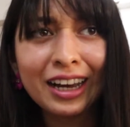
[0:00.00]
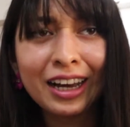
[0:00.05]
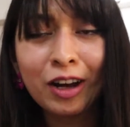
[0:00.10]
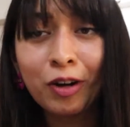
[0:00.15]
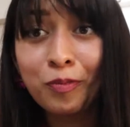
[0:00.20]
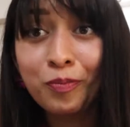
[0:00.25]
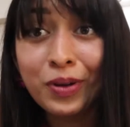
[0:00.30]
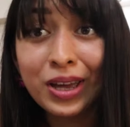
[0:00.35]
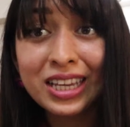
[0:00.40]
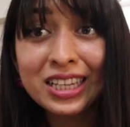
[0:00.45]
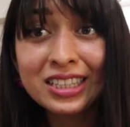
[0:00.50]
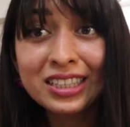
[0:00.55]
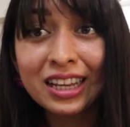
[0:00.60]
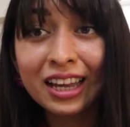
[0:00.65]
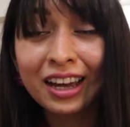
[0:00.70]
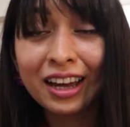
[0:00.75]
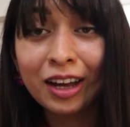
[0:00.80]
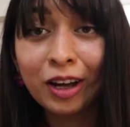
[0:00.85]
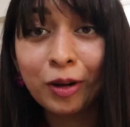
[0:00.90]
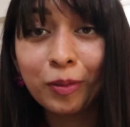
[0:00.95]

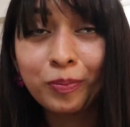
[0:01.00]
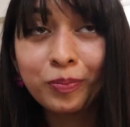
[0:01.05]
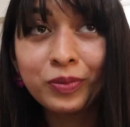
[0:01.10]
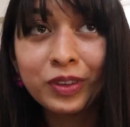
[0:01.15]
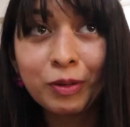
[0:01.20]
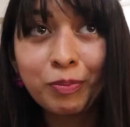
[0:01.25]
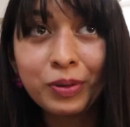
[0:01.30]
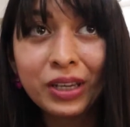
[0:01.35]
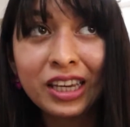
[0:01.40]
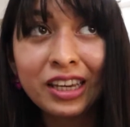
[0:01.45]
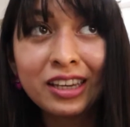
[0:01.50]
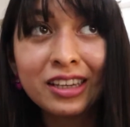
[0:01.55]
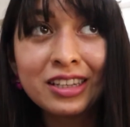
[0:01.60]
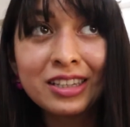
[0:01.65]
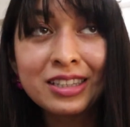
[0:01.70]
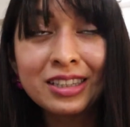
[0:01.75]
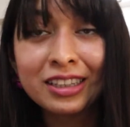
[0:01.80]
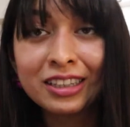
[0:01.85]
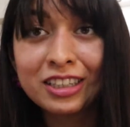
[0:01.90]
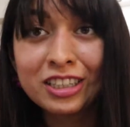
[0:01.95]
The
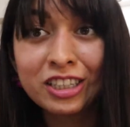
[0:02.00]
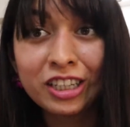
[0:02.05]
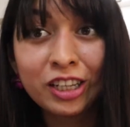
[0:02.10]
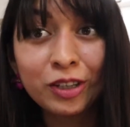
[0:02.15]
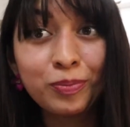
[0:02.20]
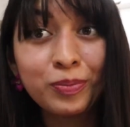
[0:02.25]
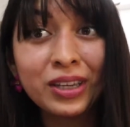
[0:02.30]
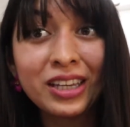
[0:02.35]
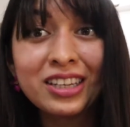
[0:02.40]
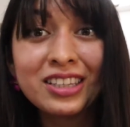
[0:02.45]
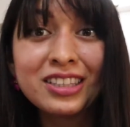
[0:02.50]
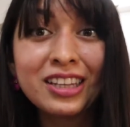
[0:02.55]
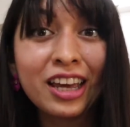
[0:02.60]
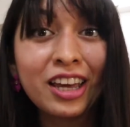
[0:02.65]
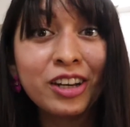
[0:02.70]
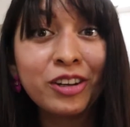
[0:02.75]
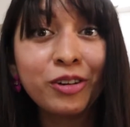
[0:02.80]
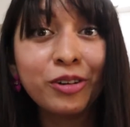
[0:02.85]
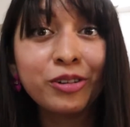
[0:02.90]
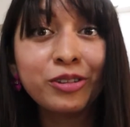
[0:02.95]
peas, the chickpeas,
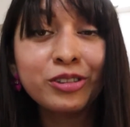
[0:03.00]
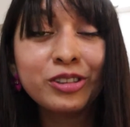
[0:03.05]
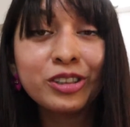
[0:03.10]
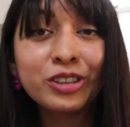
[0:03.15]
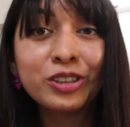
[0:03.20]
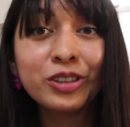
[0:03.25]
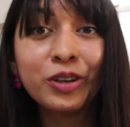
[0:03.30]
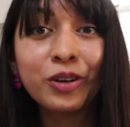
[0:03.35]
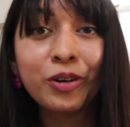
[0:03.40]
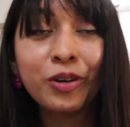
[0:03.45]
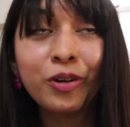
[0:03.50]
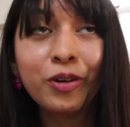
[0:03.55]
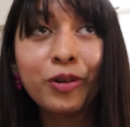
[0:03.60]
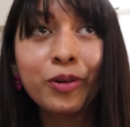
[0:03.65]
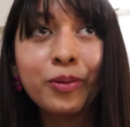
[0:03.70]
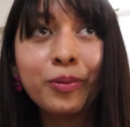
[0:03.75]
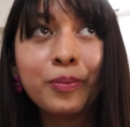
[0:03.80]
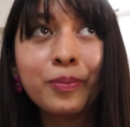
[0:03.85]
and also